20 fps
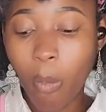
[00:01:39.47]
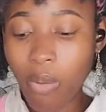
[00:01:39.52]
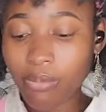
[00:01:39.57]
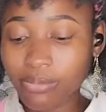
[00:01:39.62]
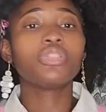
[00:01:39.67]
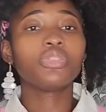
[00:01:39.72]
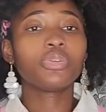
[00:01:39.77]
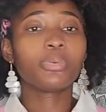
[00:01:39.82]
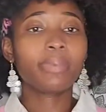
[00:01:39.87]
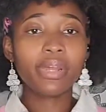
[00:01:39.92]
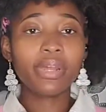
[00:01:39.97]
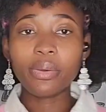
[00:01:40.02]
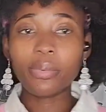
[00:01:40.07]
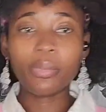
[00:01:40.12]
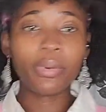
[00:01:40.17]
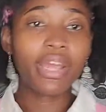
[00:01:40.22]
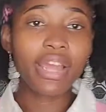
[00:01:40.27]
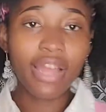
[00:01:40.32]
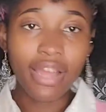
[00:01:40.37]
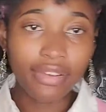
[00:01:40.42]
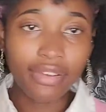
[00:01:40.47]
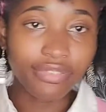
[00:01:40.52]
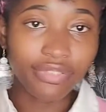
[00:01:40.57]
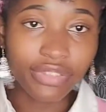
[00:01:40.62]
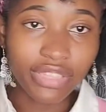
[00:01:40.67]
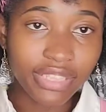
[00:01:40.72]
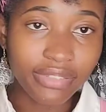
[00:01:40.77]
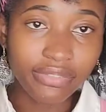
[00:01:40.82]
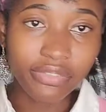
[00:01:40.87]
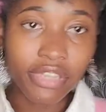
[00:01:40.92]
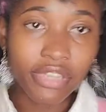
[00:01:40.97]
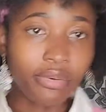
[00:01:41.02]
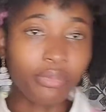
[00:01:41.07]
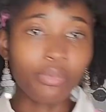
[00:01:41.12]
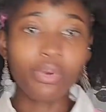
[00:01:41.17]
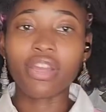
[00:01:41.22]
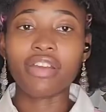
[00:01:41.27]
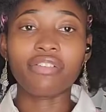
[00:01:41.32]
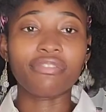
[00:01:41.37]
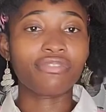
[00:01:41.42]
No matter where I've lived and
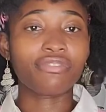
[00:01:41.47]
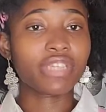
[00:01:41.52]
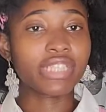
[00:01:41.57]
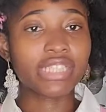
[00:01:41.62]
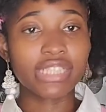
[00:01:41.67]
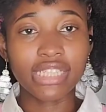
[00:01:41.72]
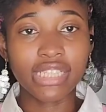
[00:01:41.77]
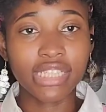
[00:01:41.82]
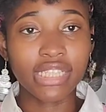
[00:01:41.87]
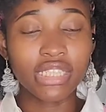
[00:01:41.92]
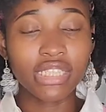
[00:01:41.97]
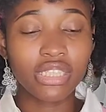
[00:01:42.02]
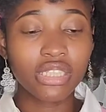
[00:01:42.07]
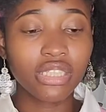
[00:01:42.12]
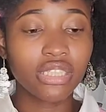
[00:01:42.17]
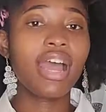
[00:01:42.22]
where I've visited,